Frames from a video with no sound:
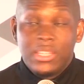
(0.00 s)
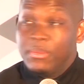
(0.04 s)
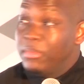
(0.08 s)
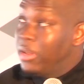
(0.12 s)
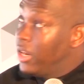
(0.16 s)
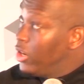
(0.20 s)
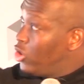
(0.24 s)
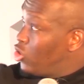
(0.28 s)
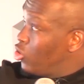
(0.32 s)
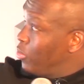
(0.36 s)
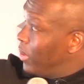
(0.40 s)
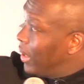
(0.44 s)
the
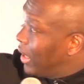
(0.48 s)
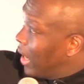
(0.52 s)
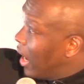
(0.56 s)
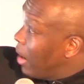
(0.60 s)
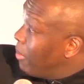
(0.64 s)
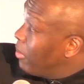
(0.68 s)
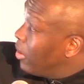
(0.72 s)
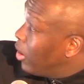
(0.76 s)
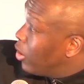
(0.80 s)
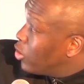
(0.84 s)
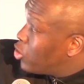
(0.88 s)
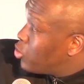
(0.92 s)
minute you
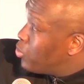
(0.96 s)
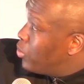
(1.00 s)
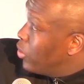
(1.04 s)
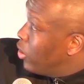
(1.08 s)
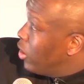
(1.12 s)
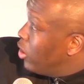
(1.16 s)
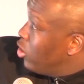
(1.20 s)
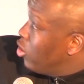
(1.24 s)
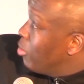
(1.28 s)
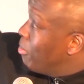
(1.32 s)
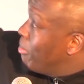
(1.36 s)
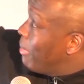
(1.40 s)
become an
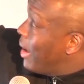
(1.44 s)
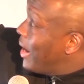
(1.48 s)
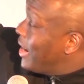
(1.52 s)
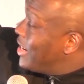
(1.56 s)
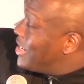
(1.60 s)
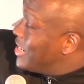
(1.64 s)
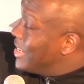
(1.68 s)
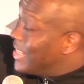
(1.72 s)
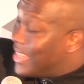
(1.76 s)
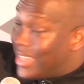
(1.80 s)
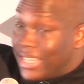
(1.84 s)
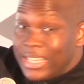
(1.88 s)
entrepreneur and you're
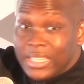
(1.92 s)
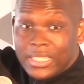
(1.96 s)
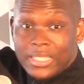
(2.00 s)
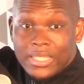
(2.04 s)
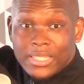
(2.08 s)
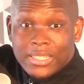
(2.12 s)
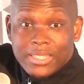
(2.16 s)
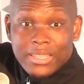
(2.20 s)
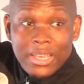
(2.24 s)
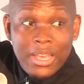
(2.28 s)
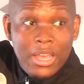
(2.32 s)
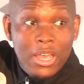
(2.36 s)
managing
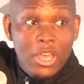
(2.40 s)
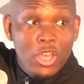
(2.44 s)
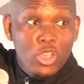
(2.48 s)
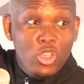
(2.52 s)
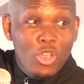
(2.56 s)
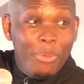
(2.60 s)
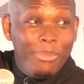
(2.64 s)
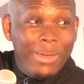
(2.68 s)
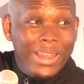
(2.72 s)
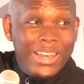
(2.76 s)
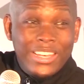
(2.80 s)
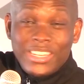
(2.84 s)

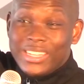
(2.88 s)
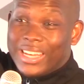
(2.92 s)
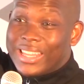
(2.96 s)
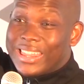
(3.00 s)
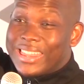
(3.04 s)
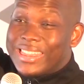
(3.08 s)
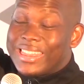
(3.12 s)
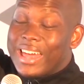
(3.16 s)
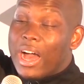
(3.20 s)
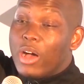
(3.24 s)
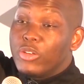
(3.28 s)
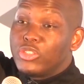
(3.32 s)

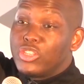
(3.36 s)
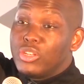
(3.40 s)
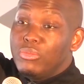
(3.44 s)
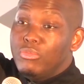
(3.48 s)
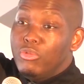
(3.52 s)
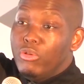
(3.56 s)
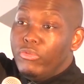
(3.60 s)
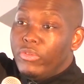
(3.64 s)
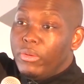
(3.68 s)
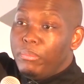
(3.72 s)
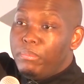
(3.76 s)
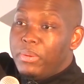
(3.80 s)
1,000
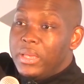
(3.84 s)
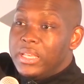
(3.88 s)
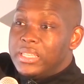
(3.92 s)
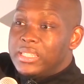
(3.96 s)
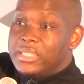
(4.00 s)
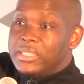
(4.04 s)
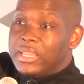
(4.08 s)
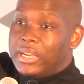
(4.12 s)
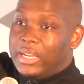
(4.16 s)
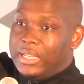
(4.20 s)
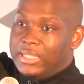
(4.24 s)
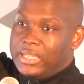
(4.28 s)
moving
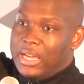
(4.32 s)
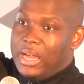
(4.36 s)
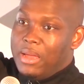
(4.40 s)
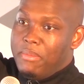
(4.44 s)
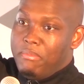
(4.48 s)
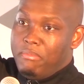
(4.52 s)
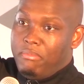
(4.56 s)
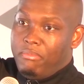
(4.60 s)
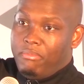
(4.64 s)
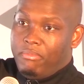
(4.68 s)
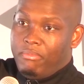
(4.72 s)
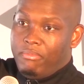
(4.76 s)
pieces at a
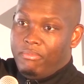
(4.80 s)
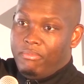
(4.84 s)
time.